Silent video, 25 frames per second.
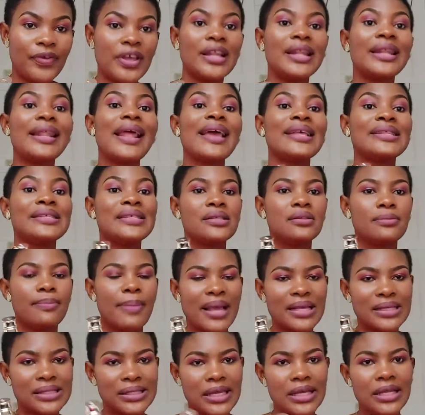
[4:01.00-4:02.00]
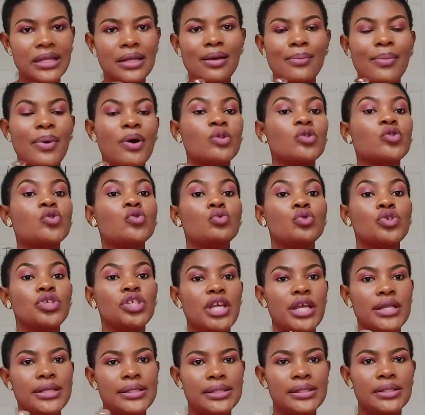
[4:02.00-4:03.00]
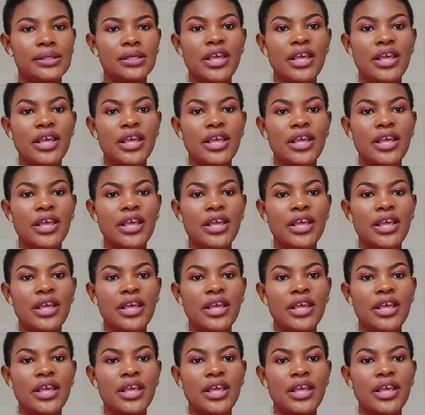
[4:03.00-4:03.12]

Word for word: It lightened my skin about two shades,